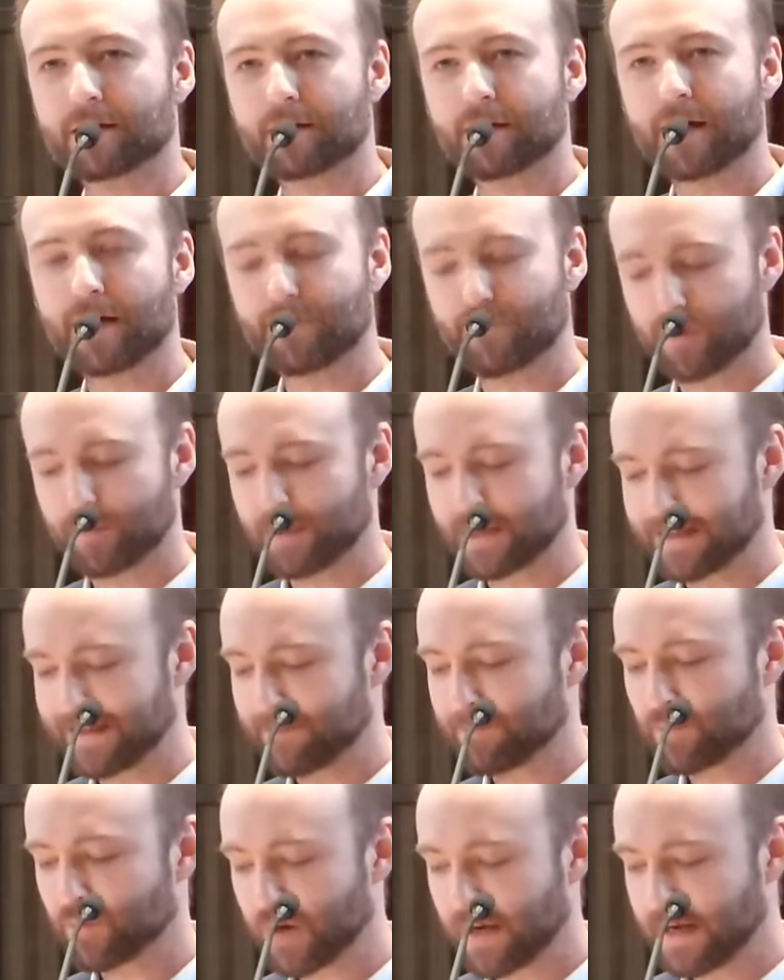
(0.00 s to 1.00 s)

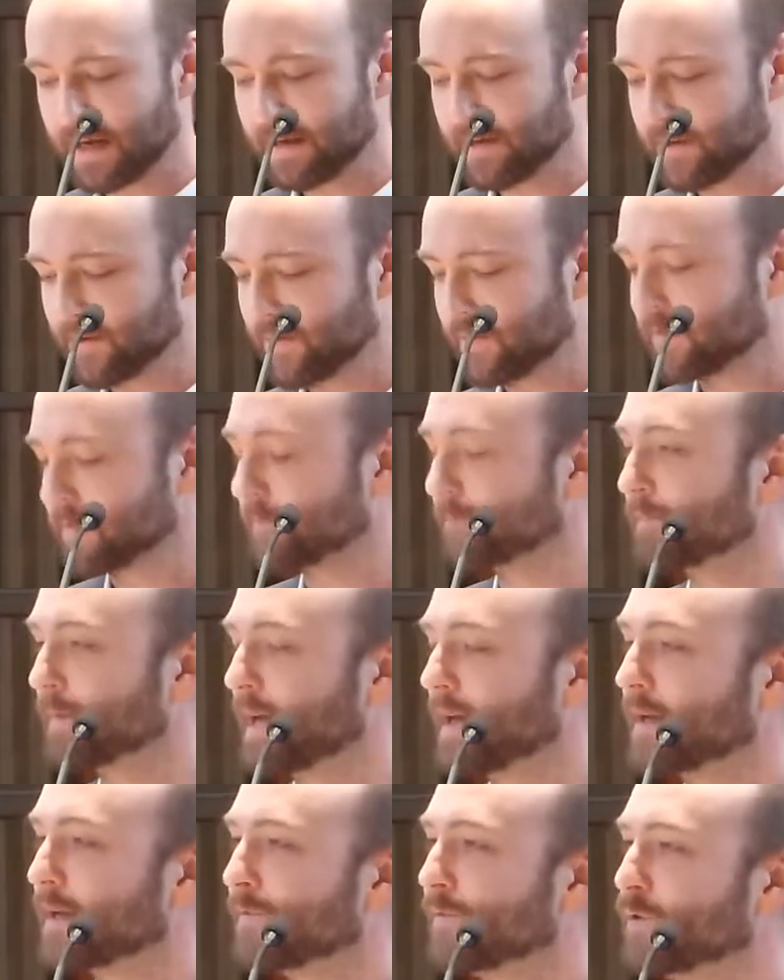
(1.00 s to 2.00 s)
Everybody prays,
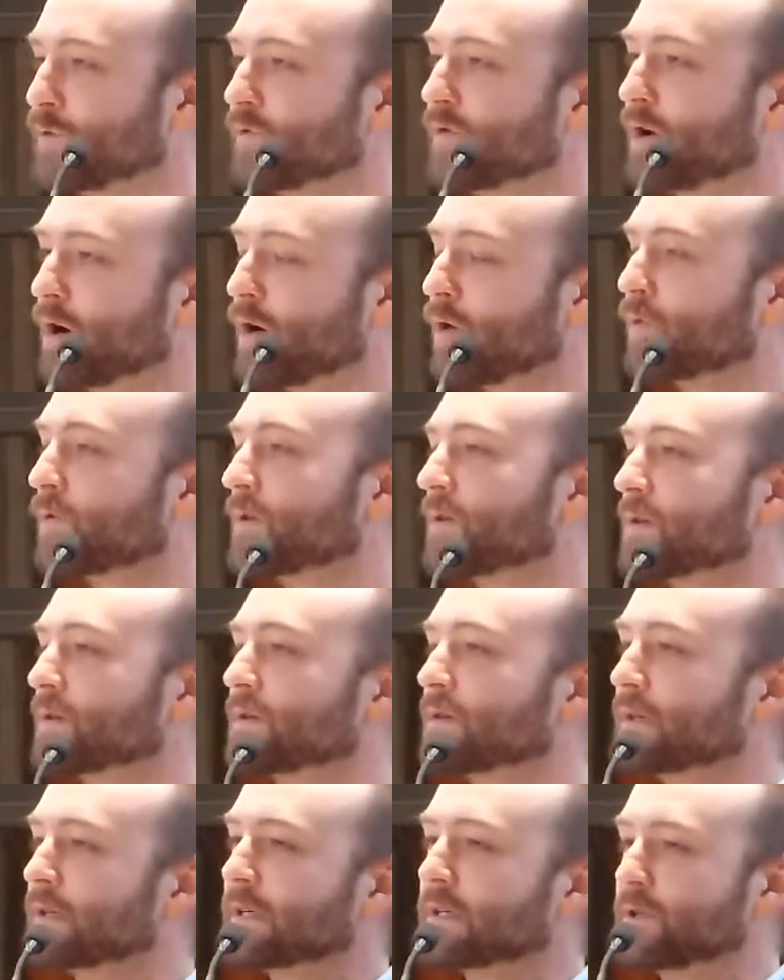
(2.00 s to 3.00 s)
and if you don't,
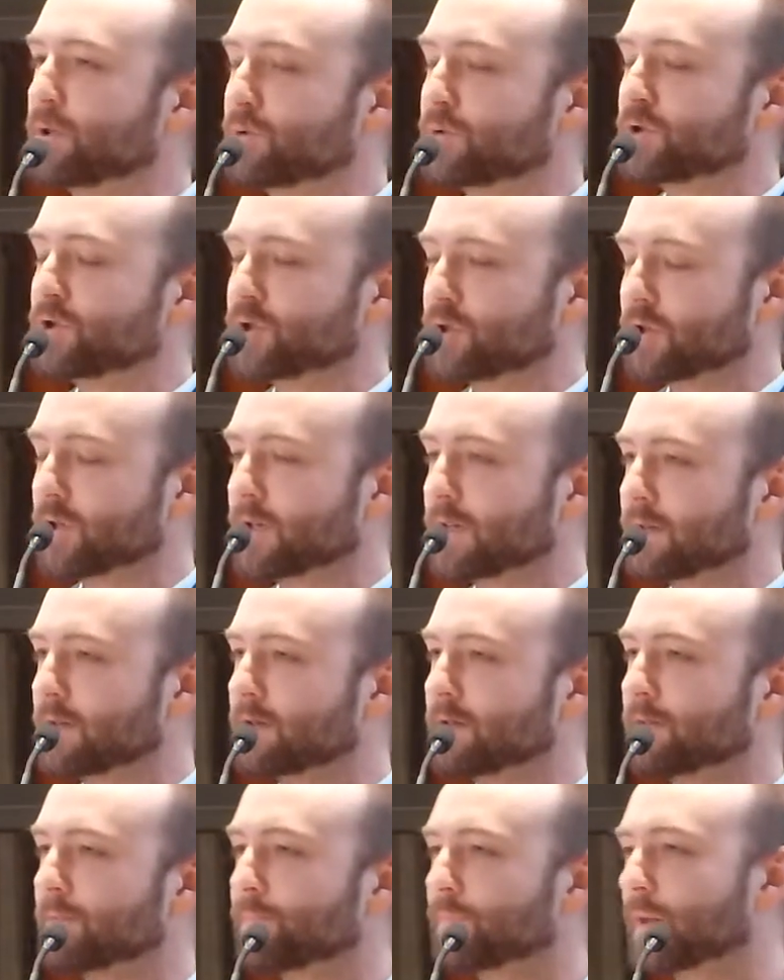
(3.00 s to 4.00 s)
you
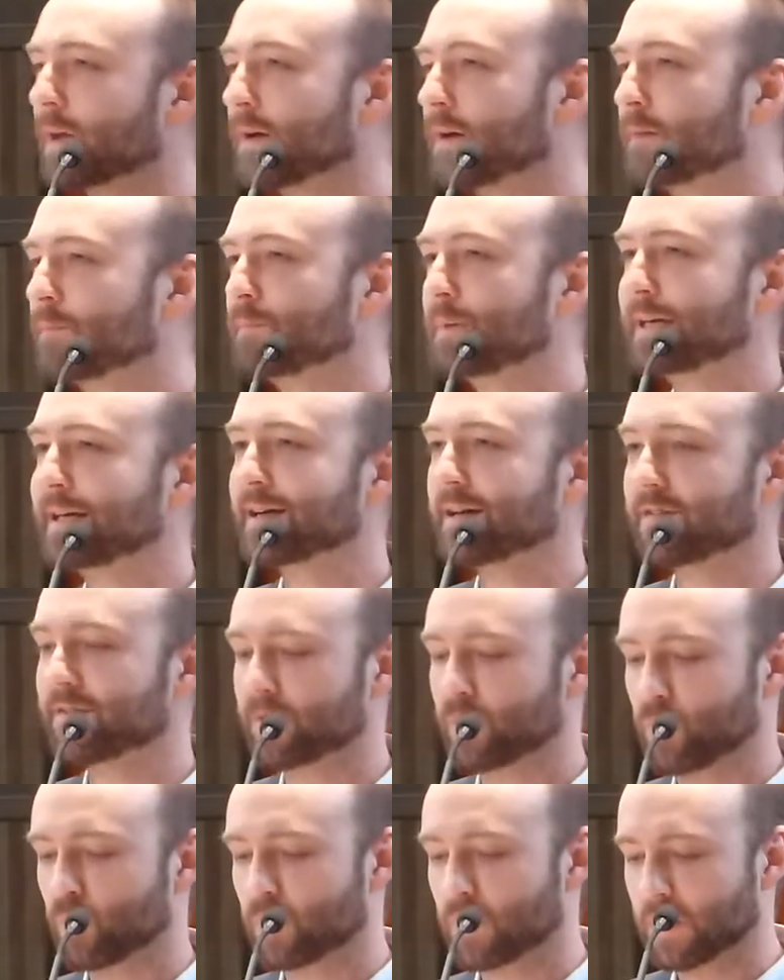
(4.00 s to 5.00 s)
should, because
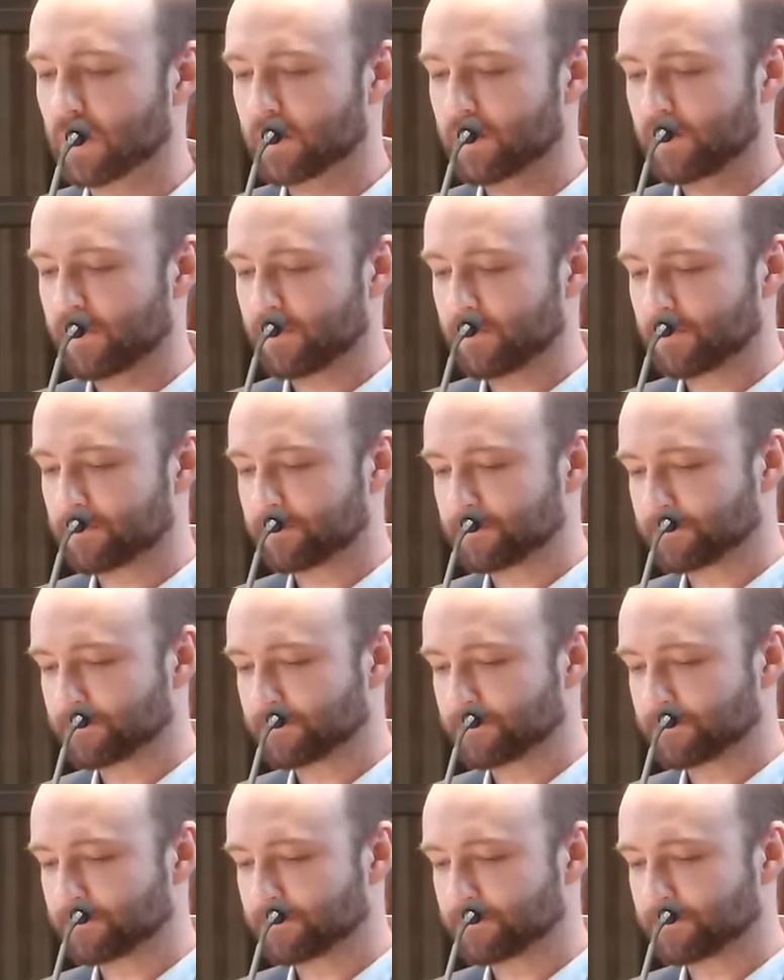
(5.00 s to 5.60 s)
it works.